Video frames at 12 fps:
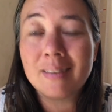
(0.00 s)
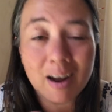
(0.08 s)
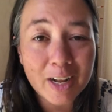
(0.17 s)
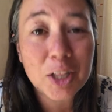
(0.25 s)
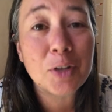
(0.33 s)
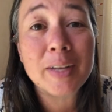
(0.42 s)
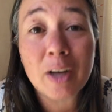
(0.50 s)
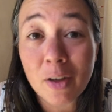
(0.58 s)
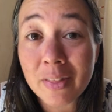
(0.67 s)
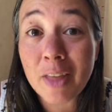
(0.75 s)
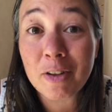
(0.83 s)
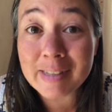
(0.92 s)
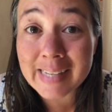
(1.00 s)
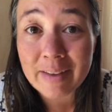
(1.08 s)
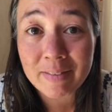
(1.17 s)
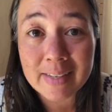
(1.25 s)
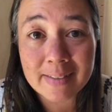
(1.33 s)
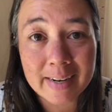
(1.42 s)
not including all the other
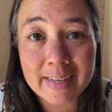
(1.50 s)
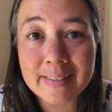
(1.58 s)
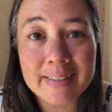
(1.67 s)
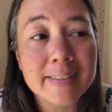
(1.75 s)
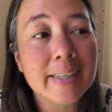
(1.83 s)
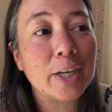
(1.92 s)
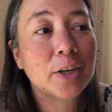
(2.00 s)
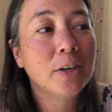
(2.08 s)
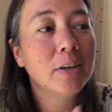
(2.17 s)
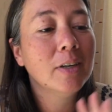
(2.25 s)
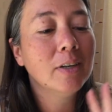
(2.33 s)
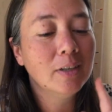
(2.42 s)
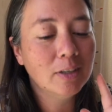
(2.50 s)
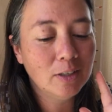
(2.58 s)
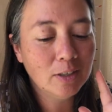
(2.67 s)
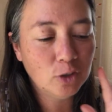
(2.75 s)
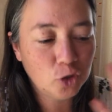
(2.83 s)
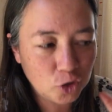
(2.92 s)
savings that exist here.
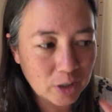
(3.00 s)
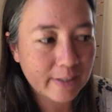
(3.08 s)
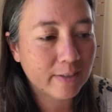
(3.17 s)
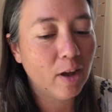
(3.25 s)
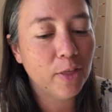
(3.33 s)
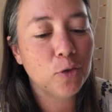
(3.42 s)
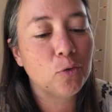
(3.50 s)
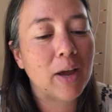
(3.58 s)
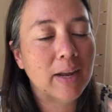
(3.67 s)
Just on the